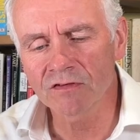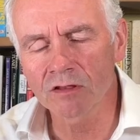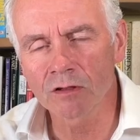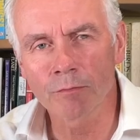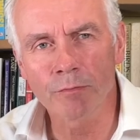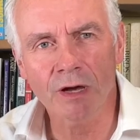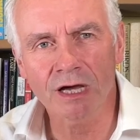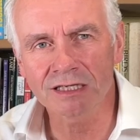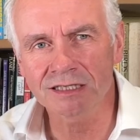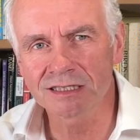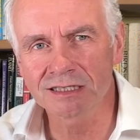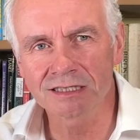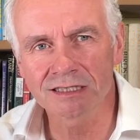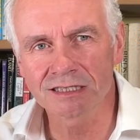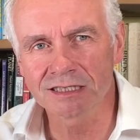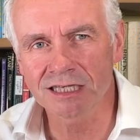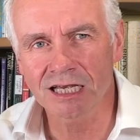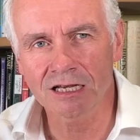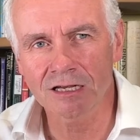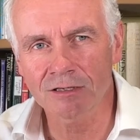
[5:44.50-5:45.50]
the best
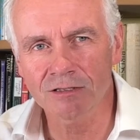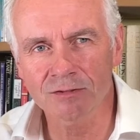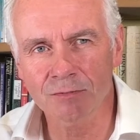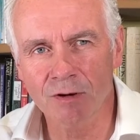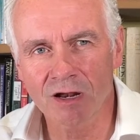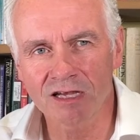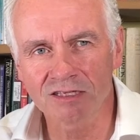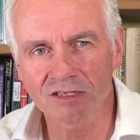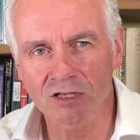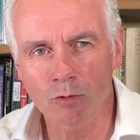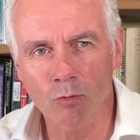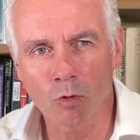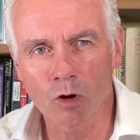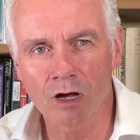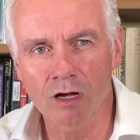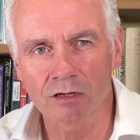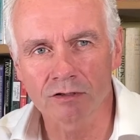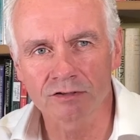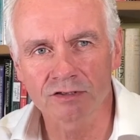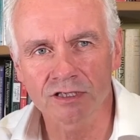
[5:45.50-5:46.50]
tennis players in the
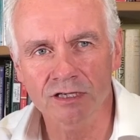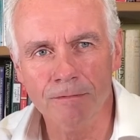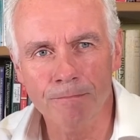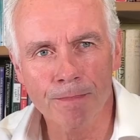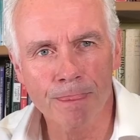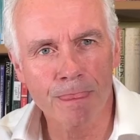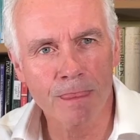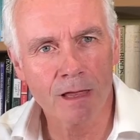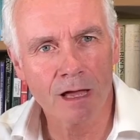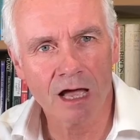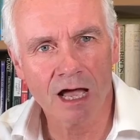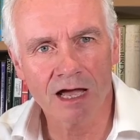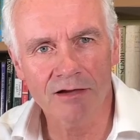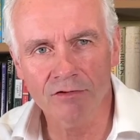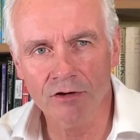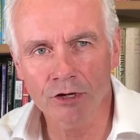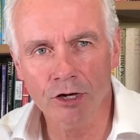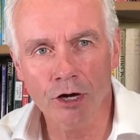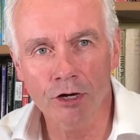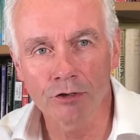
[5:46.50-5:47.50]
world have a
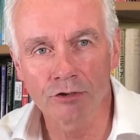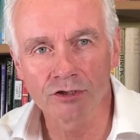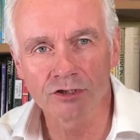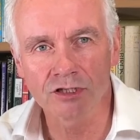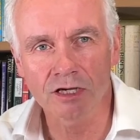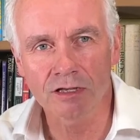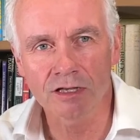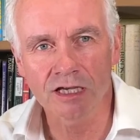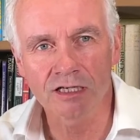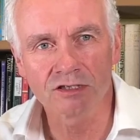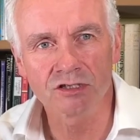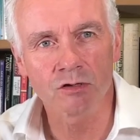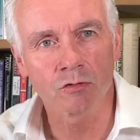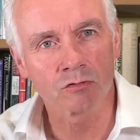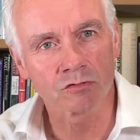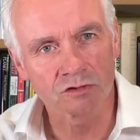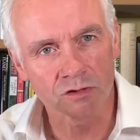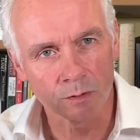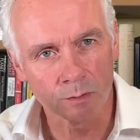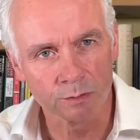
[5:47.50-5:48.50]
coach, don't they,
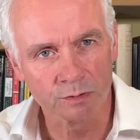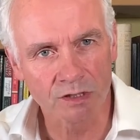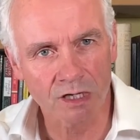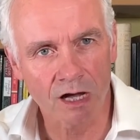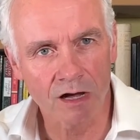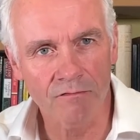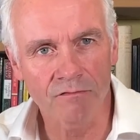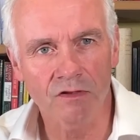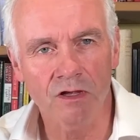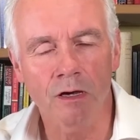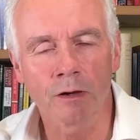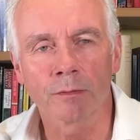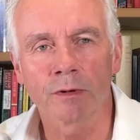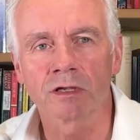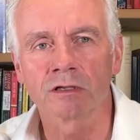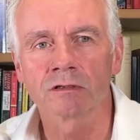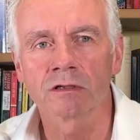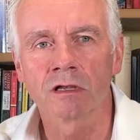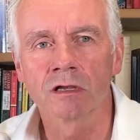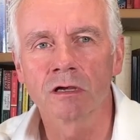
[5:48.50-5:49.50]
to observe
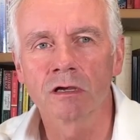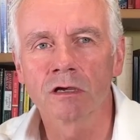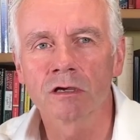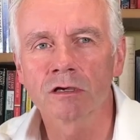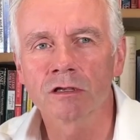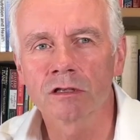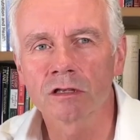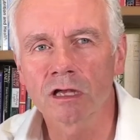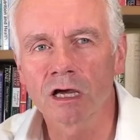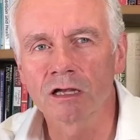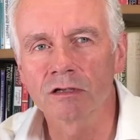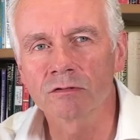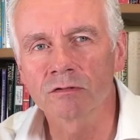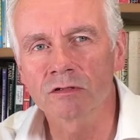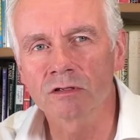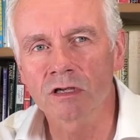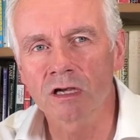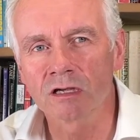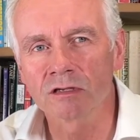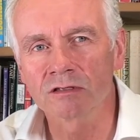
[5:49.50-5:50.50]
them
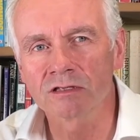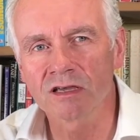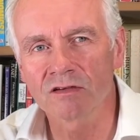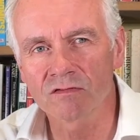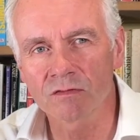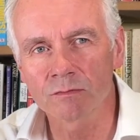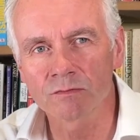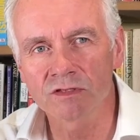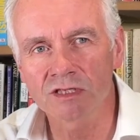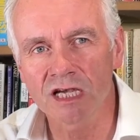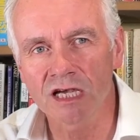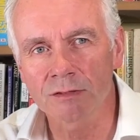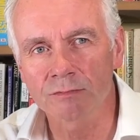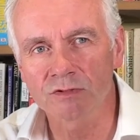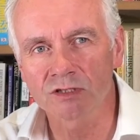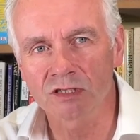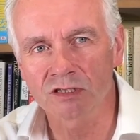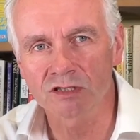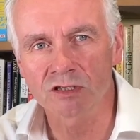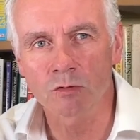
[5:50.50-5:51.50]
and give them
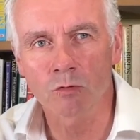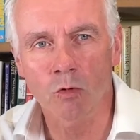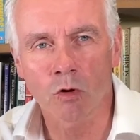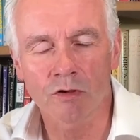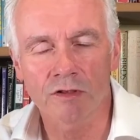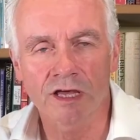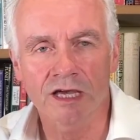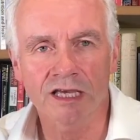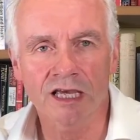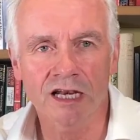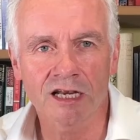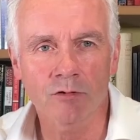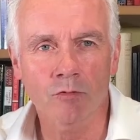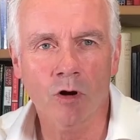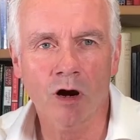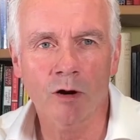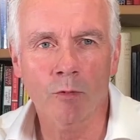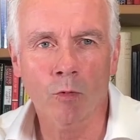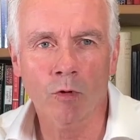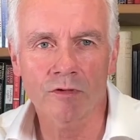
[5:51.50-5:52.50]
tips as to what they're getting
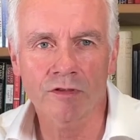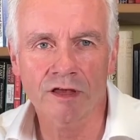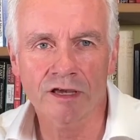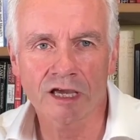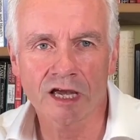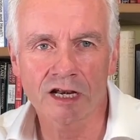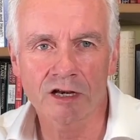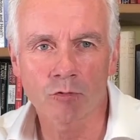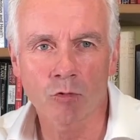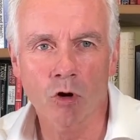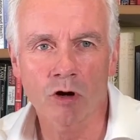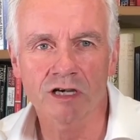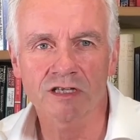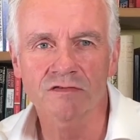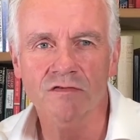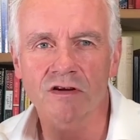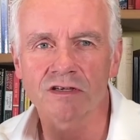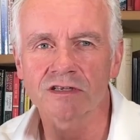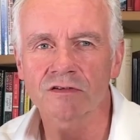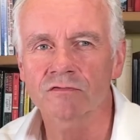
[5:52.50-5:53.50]
right, what they're getting wrong. It's
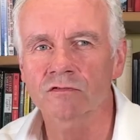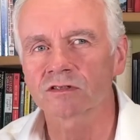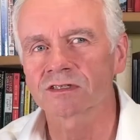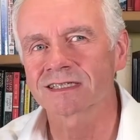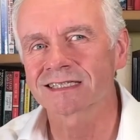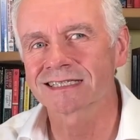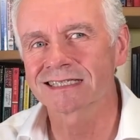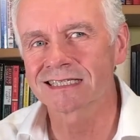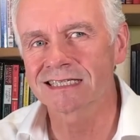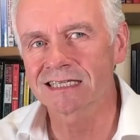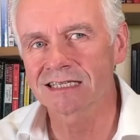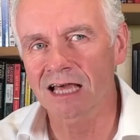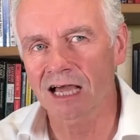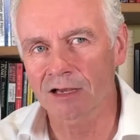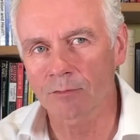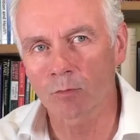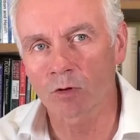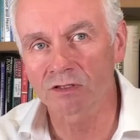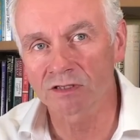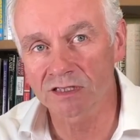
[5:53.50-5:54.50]
very difficult to see that
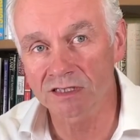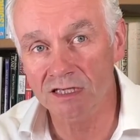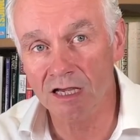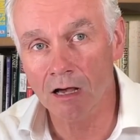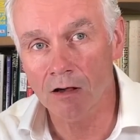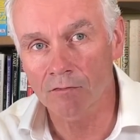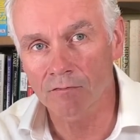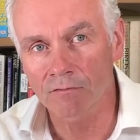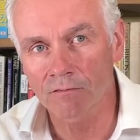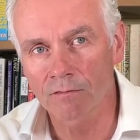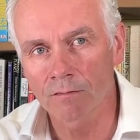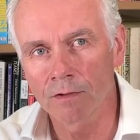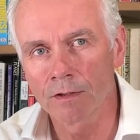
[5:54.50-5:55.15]
in oneself.